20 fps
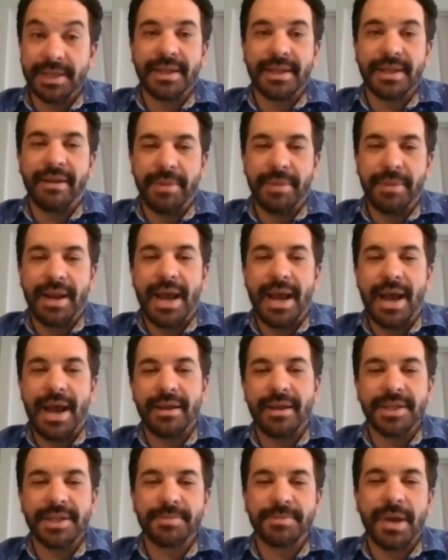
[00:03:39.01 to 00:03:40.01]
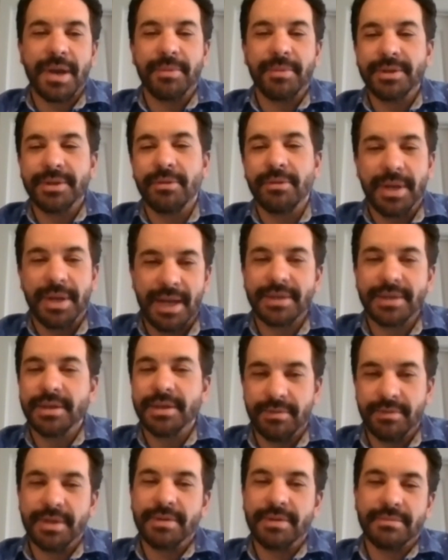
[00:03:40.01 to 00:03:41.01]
that I've been at, has probably told me not to do it.